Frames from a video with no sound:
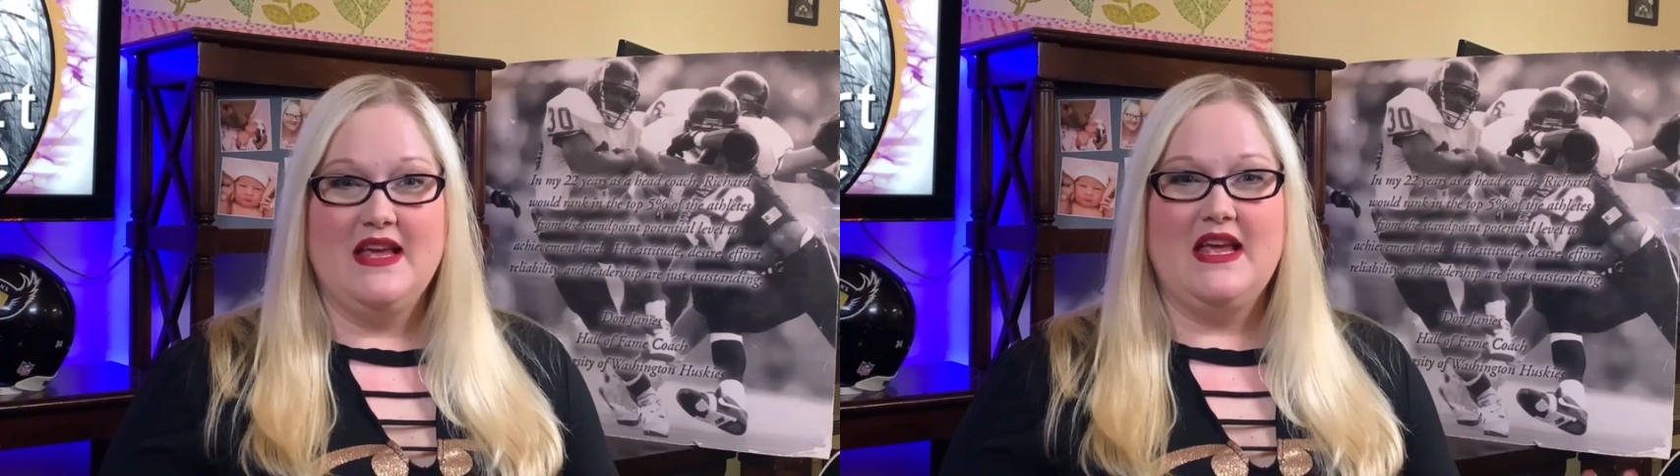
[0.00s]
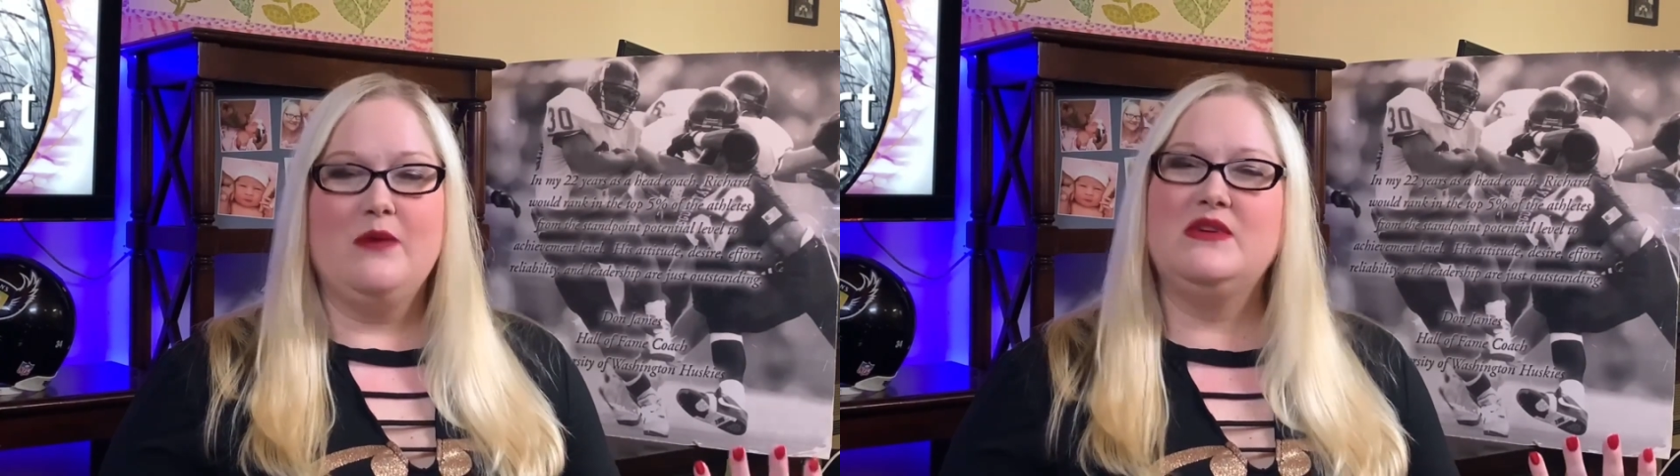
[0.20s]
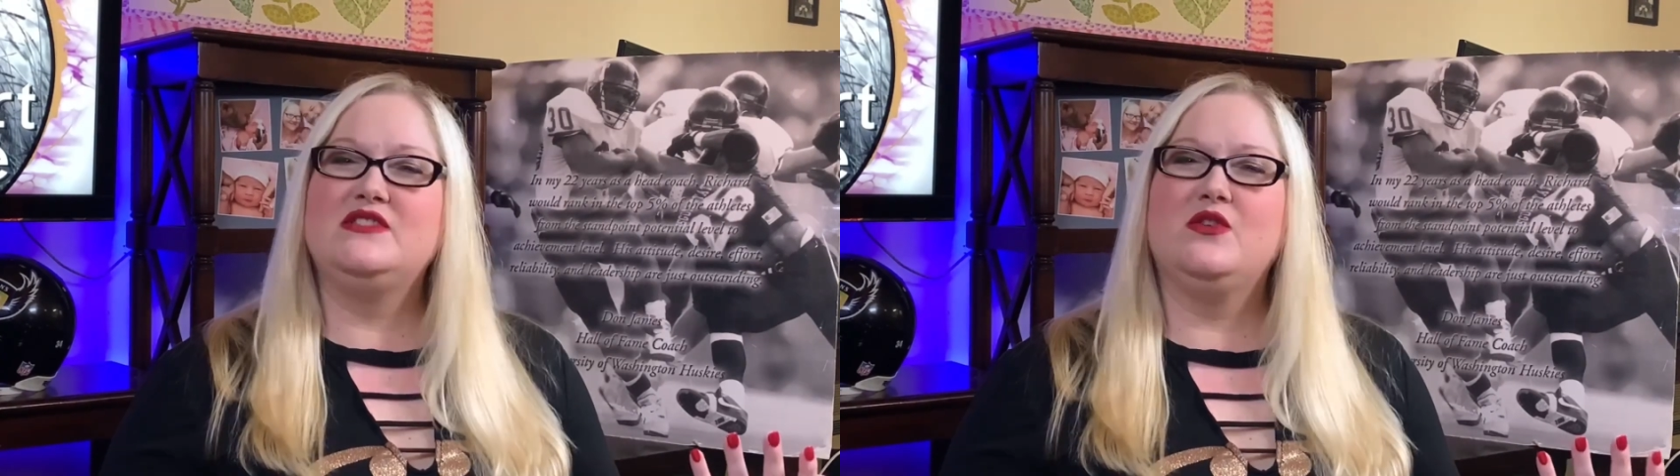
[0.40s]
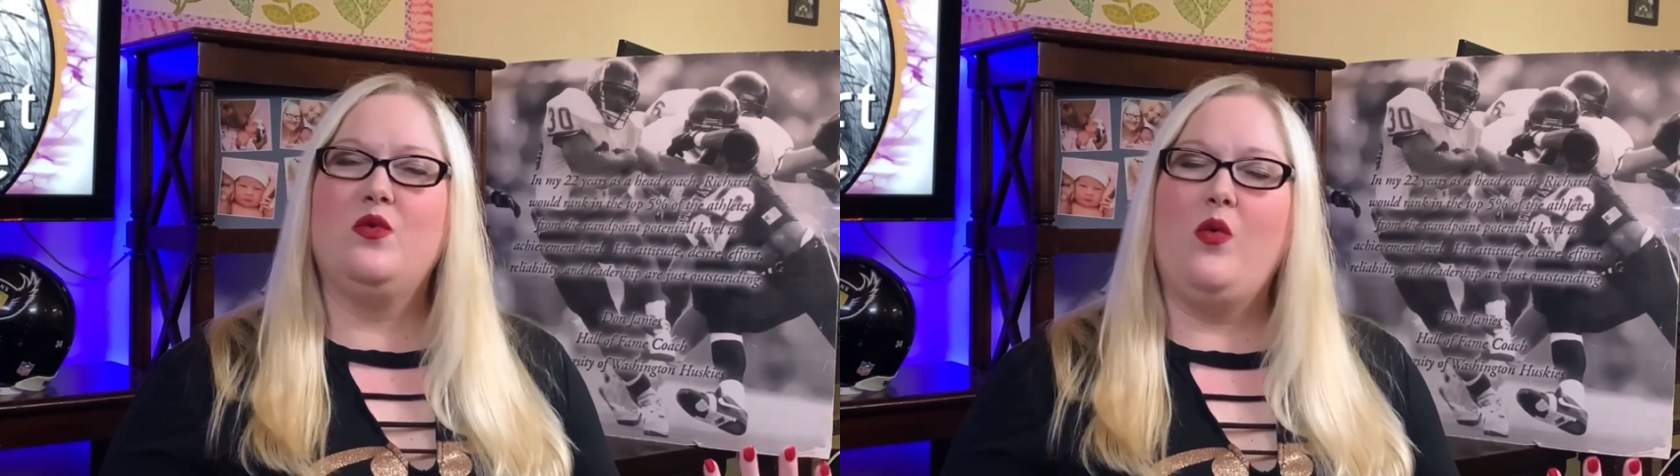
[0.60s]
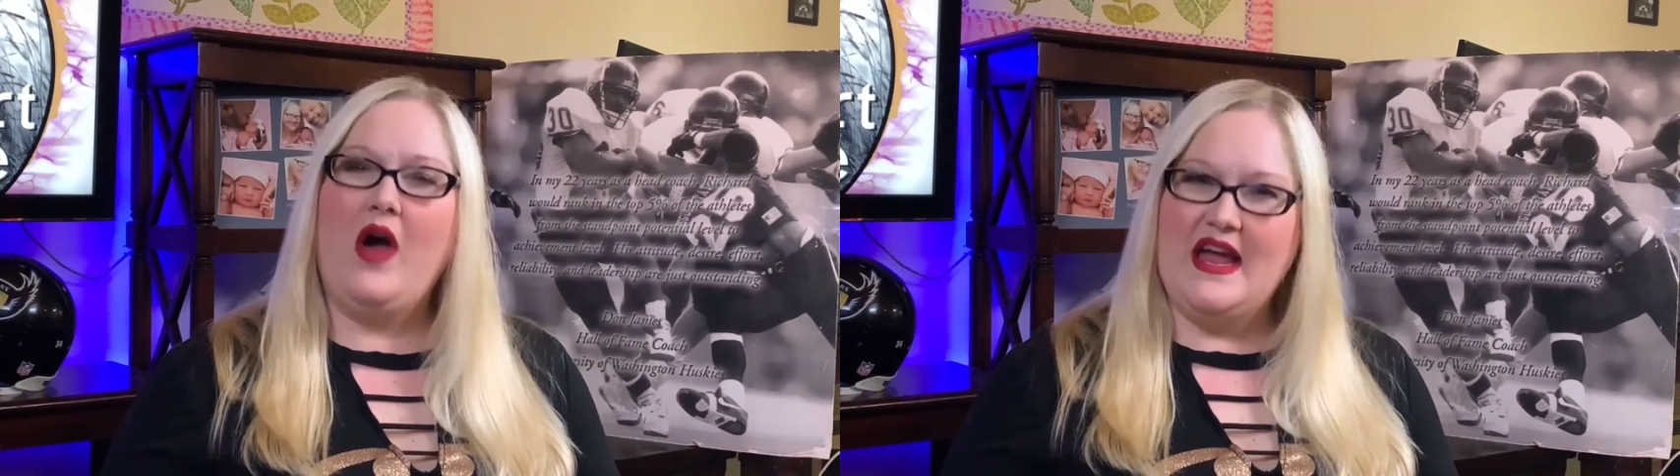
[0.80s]
It was
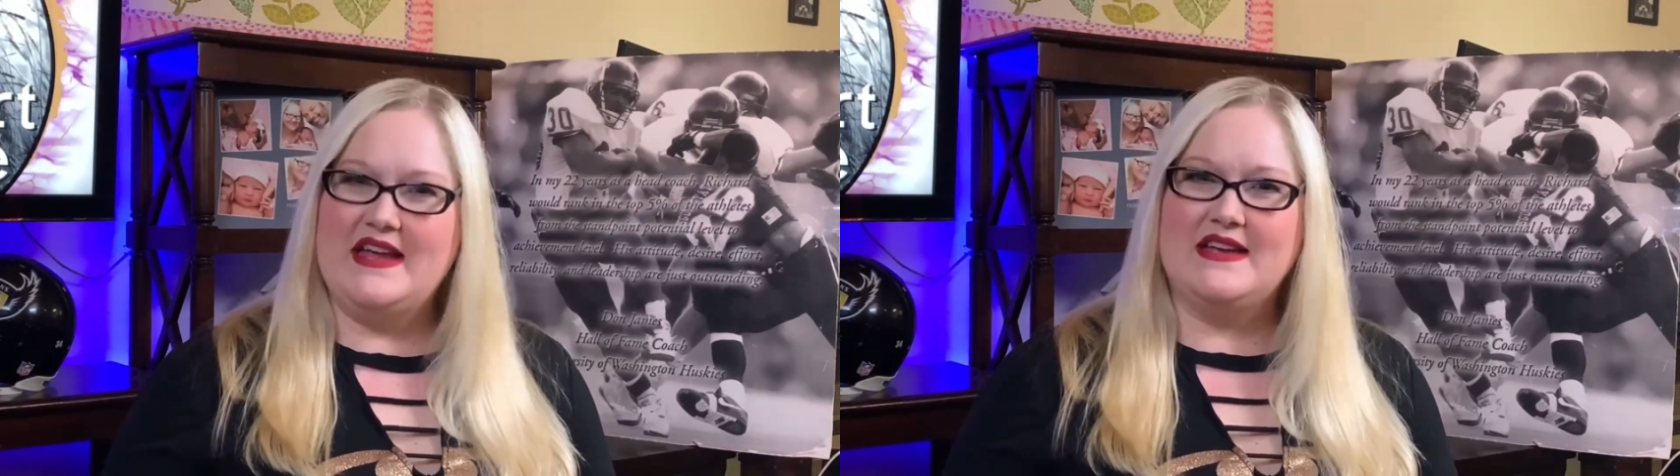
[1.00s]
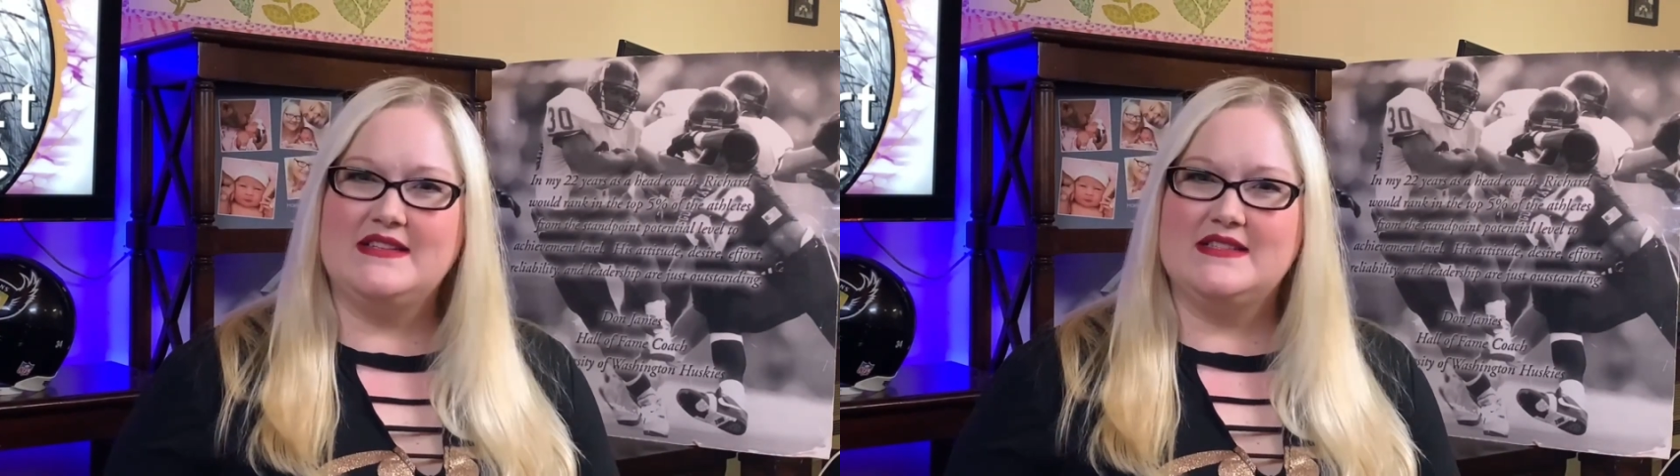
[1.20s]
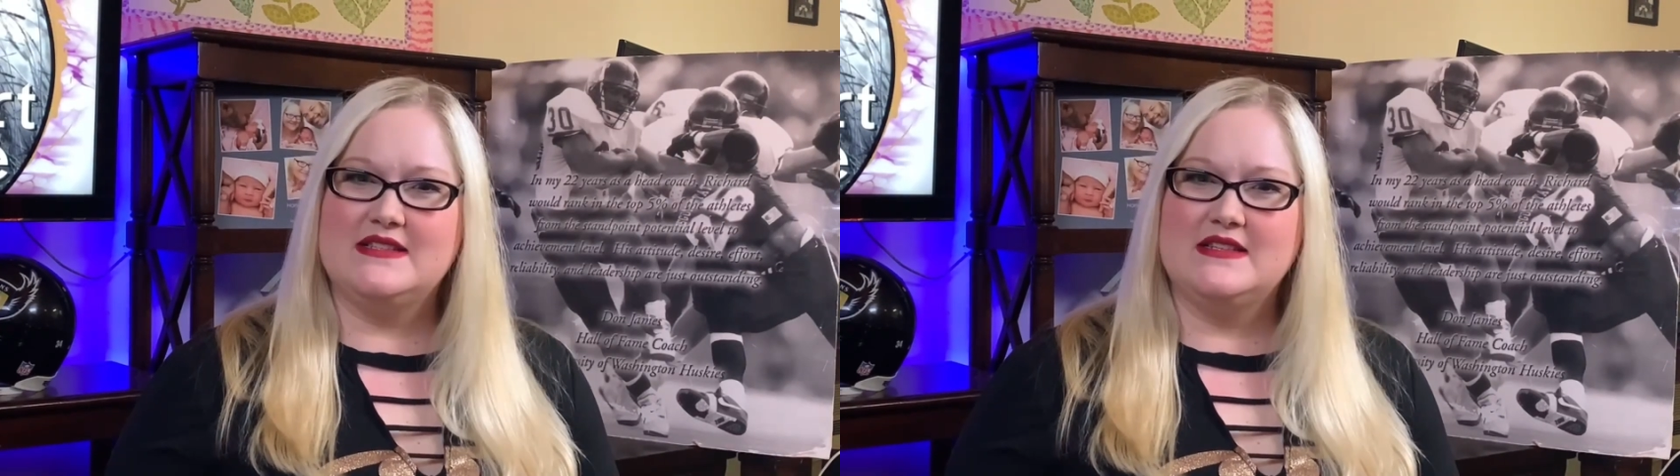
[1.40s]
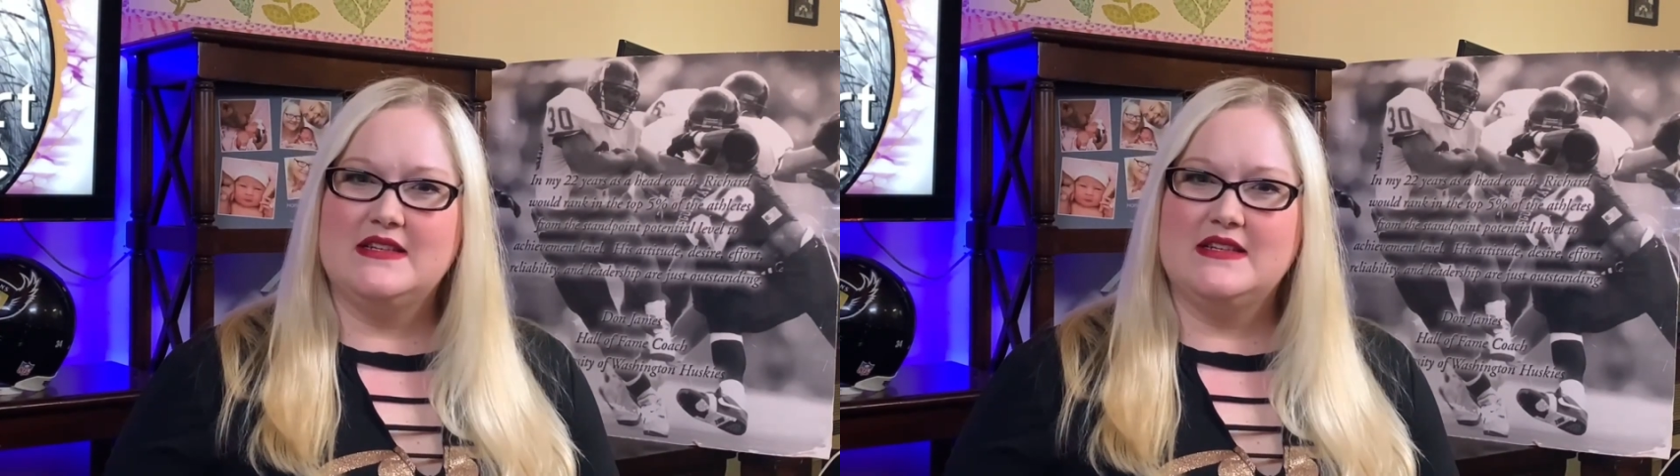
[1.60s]
quiet.